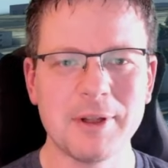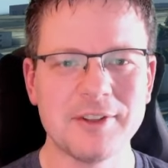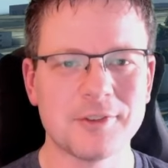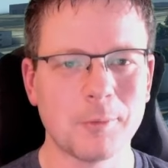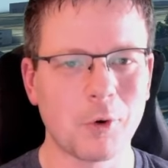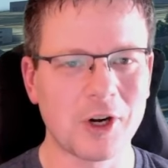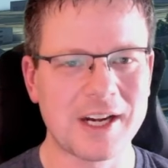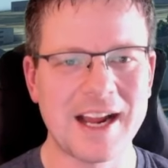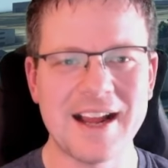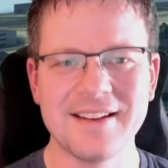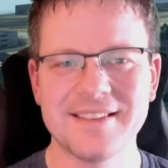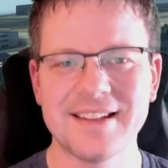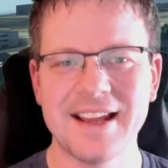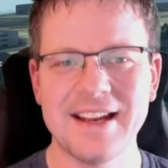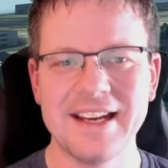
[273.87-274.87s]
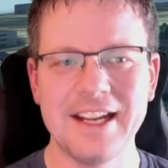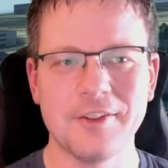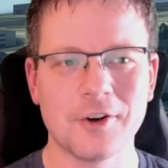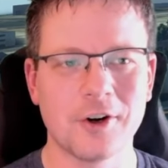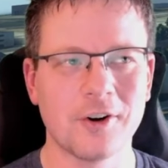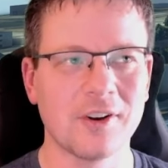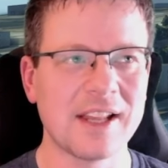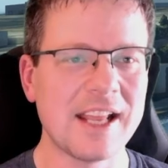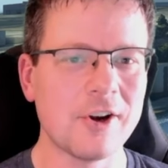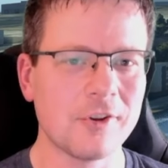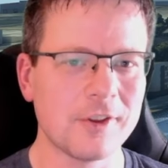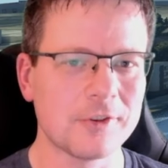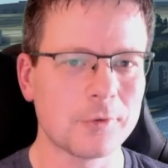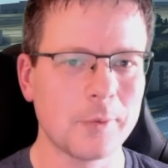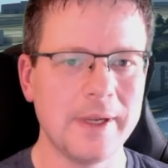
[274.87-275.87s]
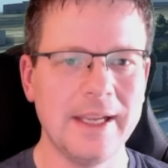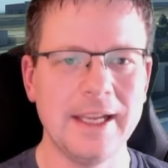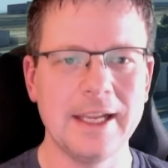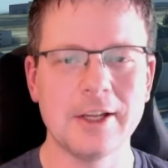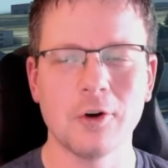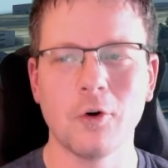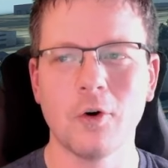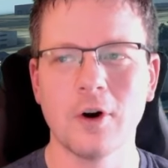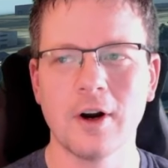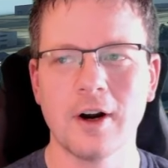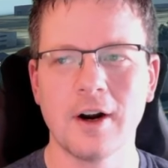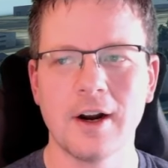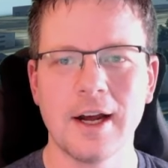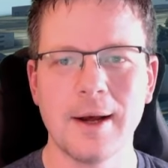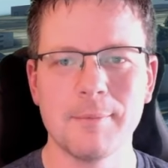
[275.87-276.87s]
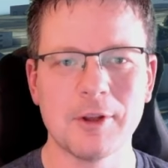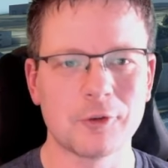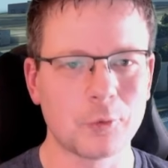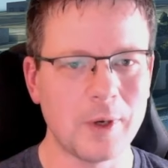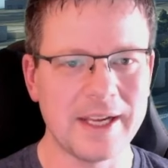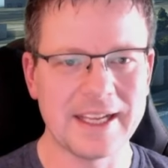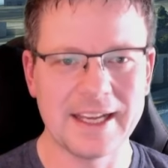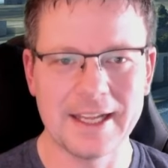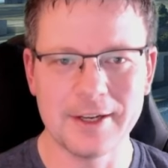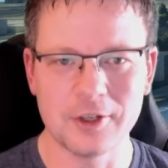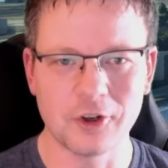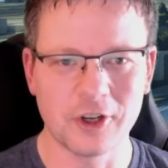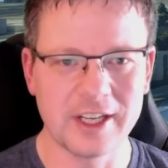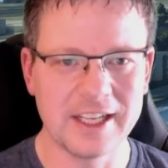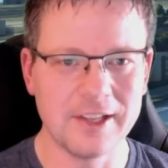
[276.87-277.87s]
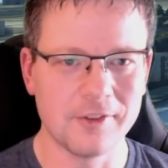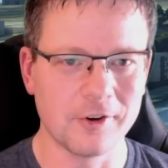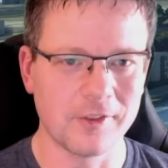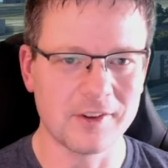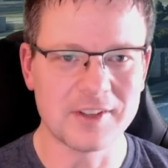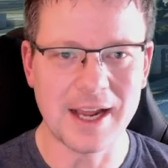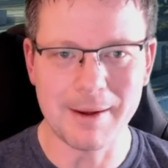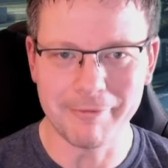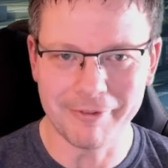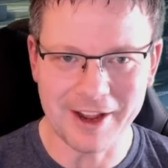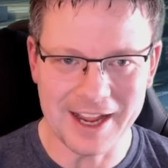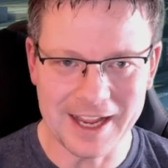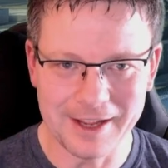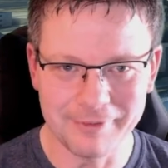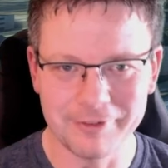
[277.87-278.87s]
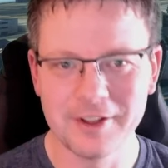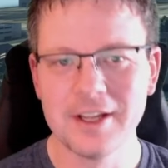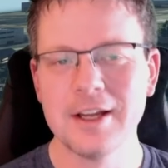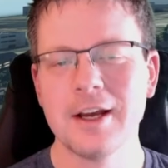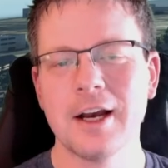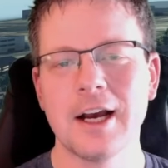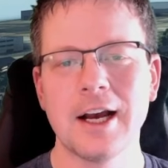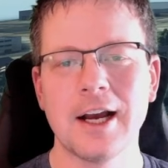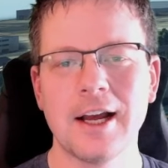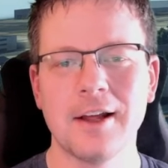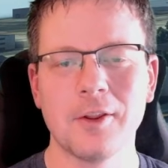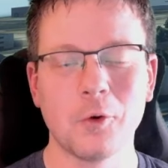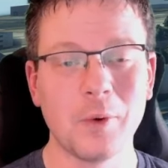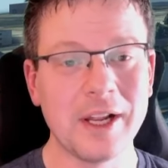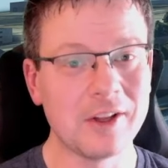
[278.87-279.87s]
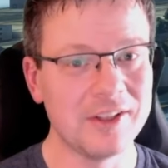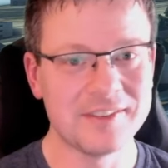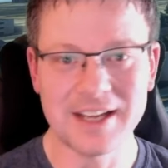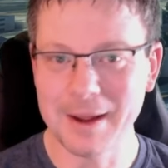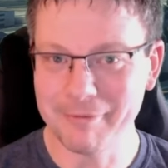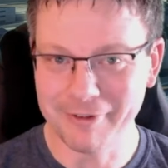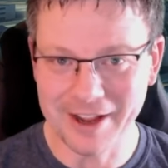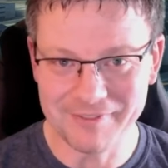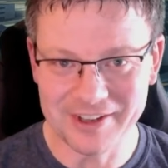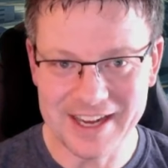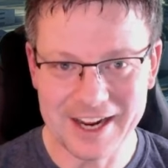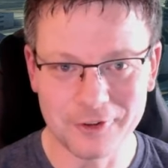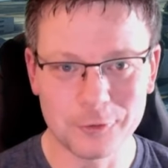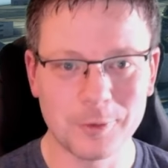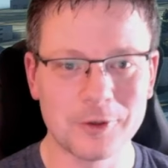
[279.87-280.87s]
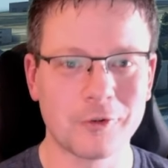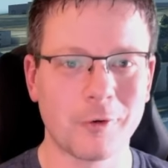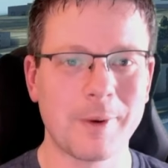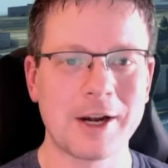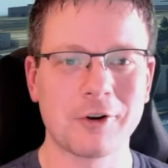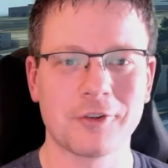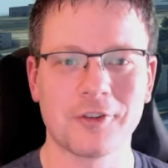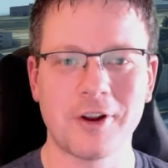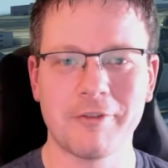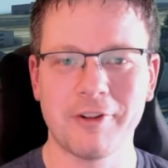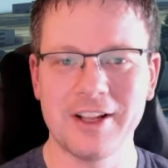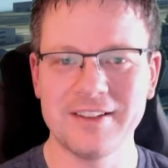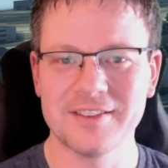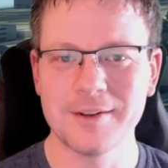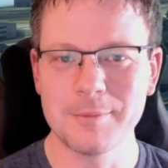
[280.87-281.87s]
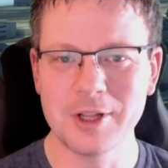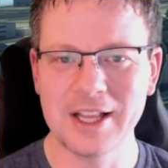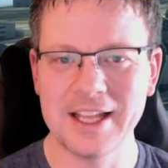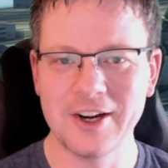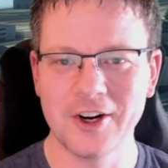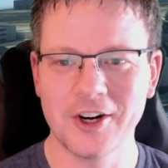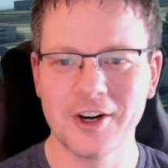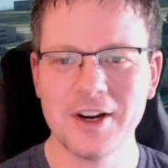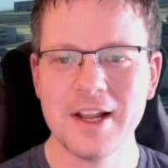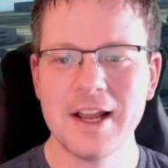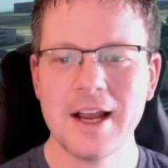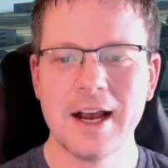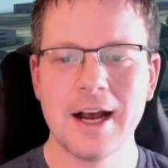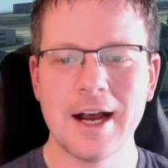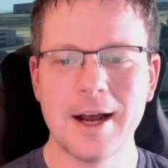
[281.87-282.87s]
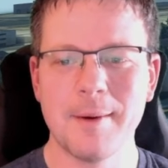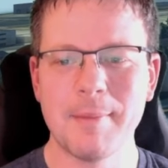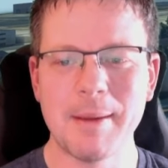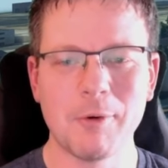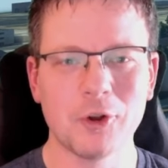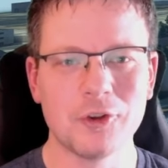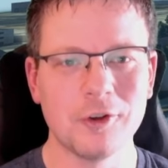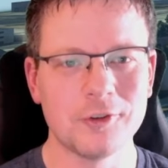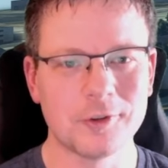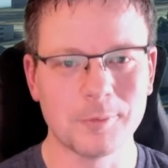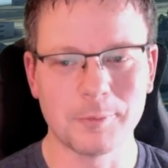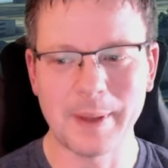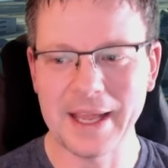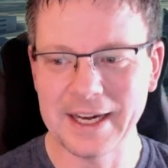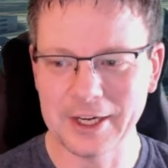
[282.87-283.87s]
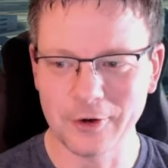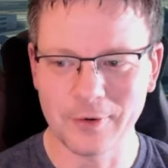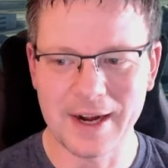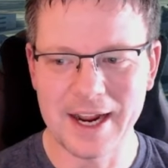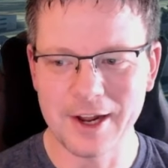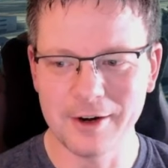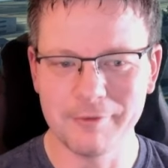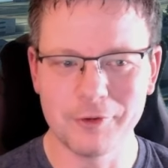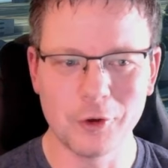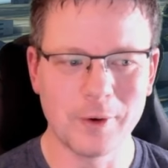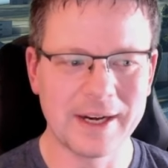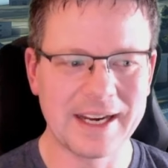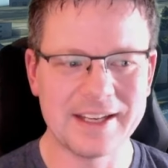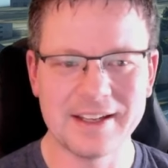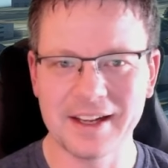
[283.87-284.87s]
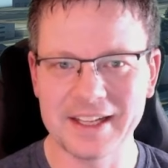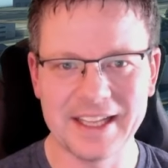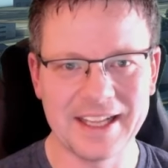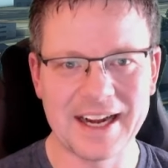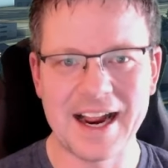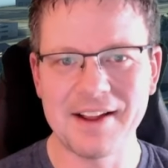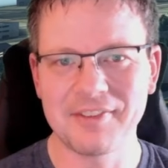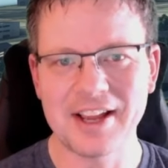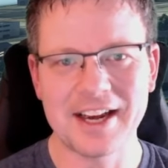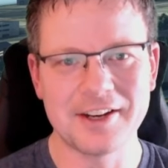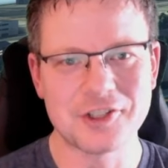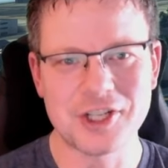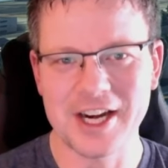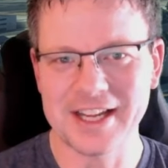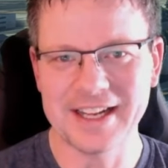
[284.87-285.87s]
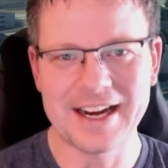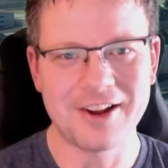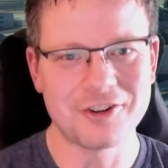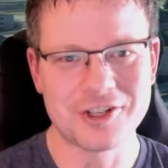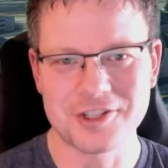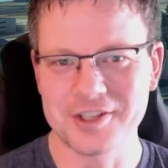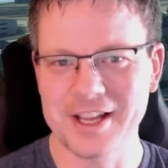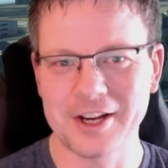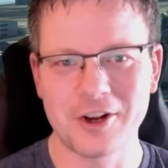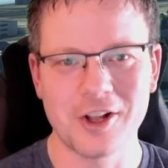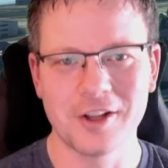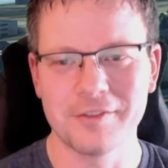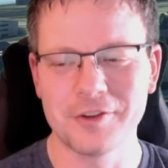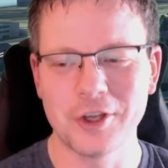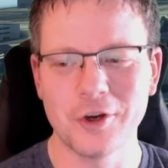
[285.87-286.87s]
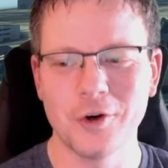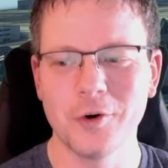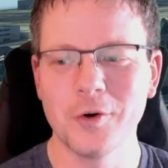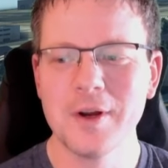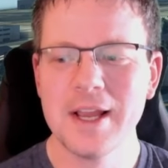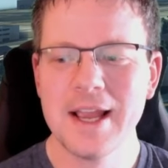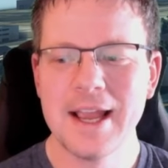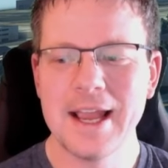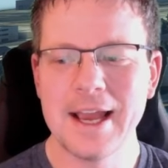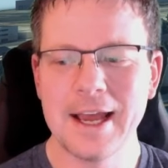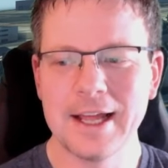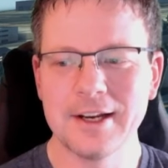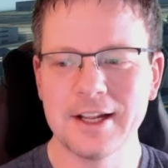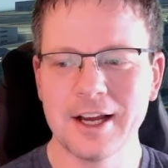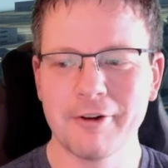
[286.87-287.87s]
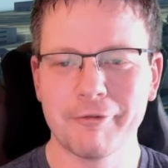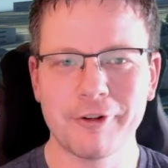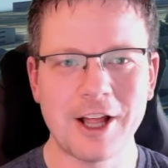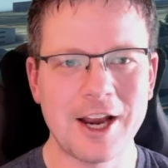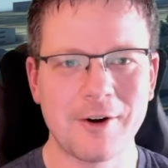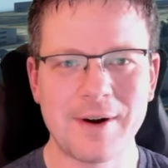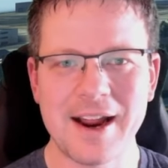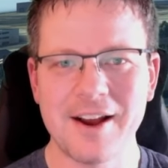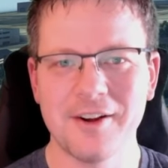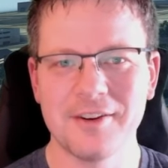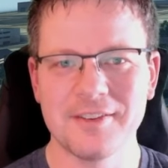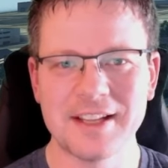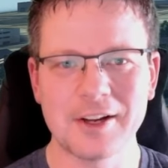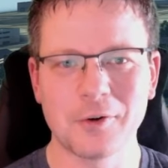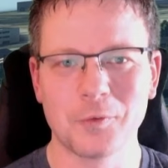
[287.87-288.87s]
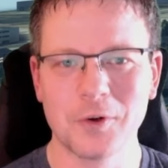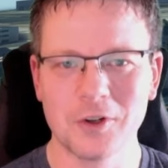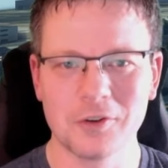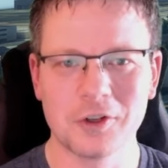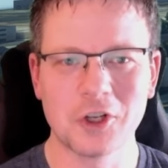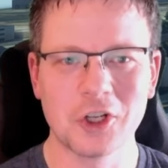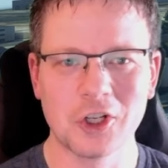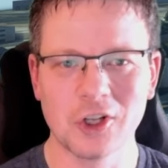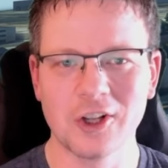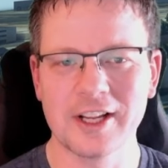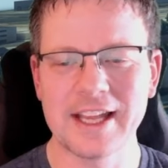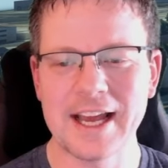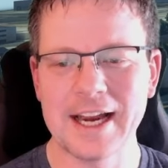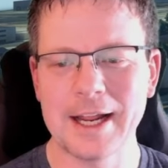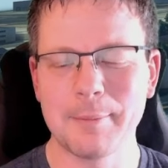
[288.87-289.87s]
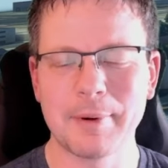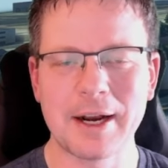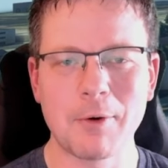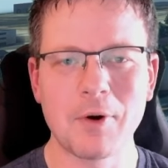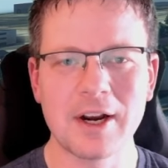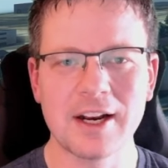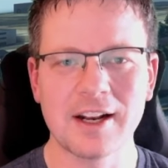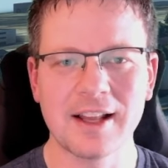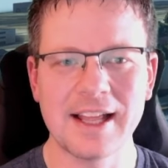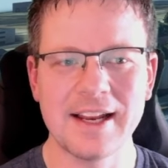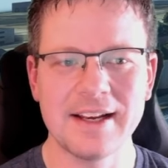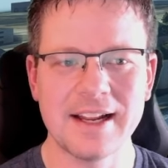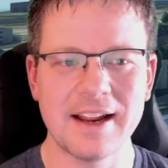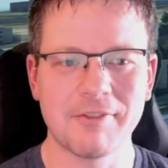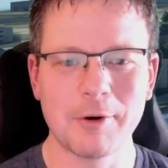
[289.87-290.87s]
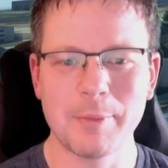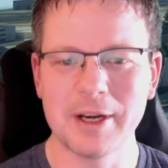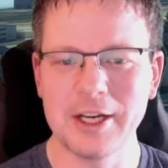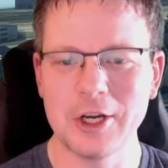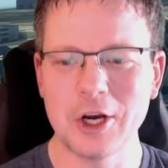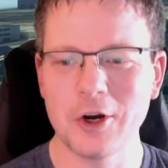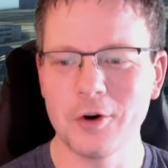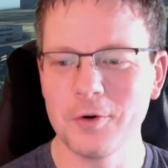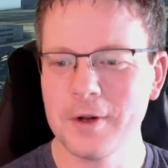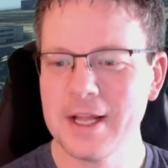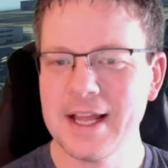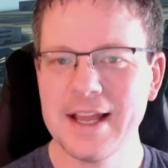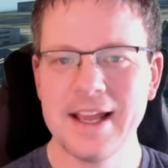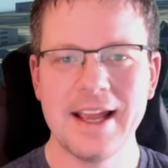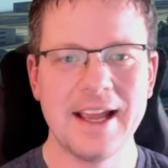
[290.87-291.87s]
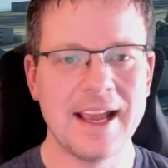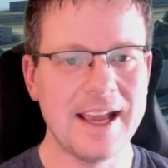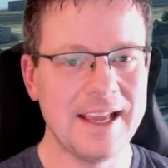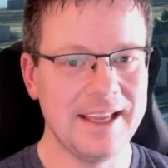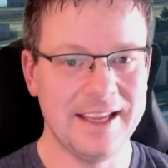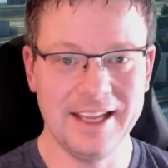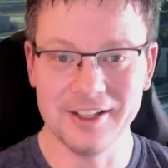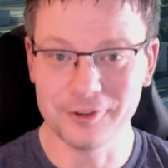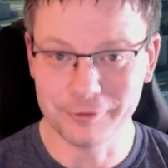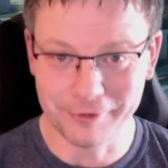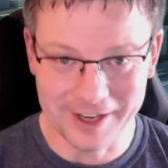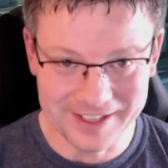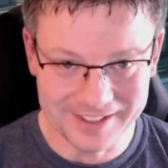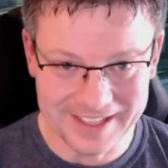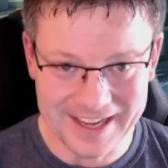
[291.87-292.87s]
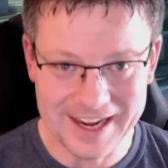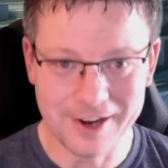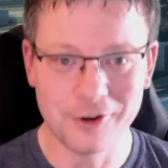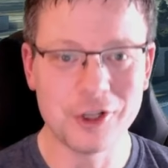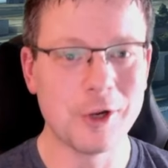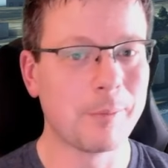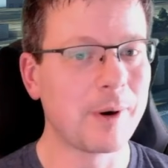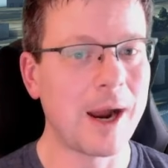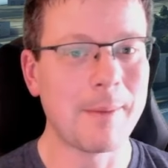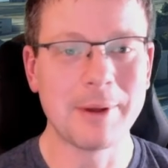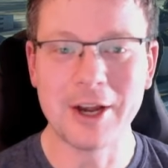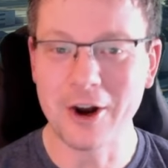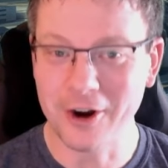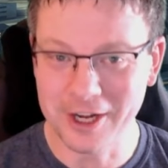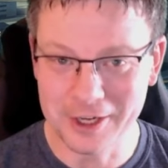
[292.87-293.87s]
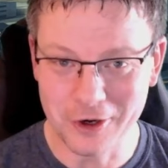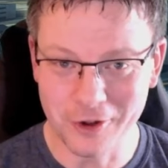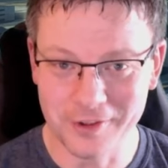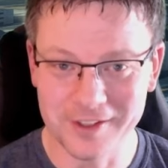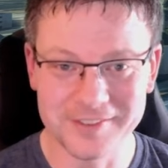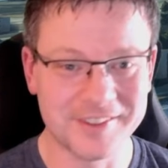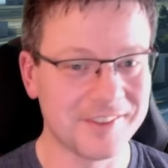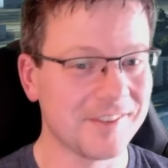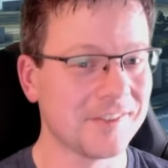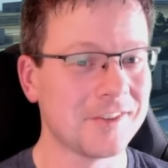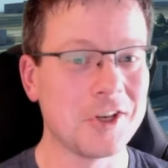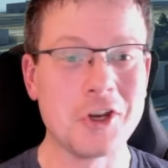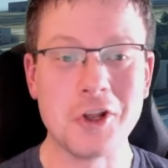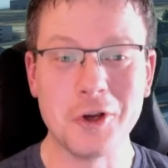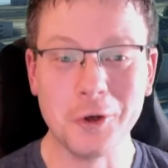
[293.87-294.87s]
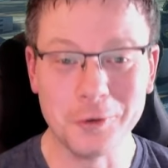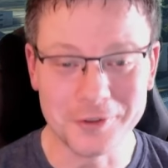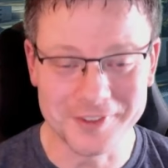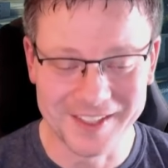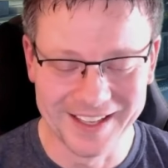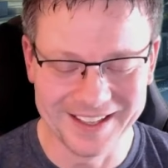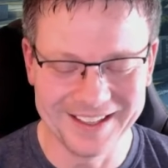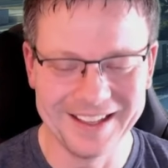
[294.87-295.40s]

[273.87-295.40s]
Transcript: some more content either later this week or this weekend during either the top 5, the weekly top 5 announcements for Microsoft Flight Simulator. Maybe we'll do some panning around and viewing. Again, I've got to check it out just like all of you and fly around and take a real good look at it. But I wanted to let everybody know, hey, it's finally out. You probably already know this. This isn't news.